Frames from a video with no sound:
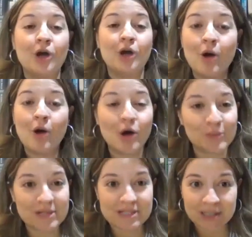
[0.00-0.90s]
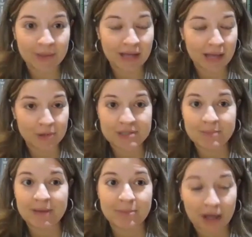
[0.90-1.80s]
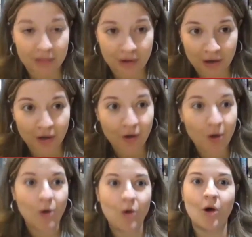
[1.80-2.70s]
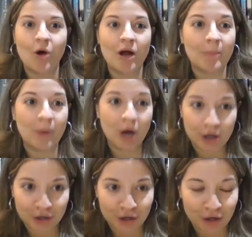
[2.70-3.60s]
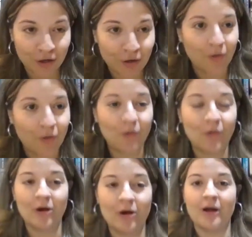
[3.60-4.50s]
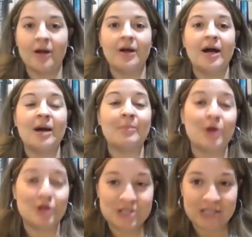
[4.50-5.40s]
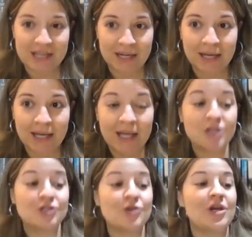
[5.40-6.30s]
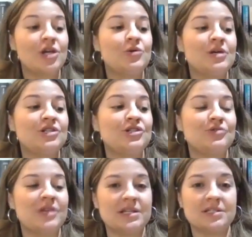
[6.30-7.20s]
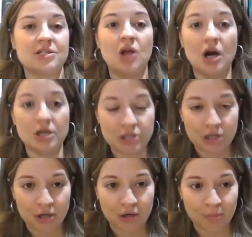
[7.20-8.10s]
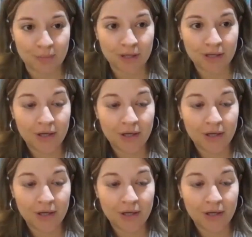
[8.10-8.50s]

go home and still be able to be a mother or a partner or a person so that you can do this long term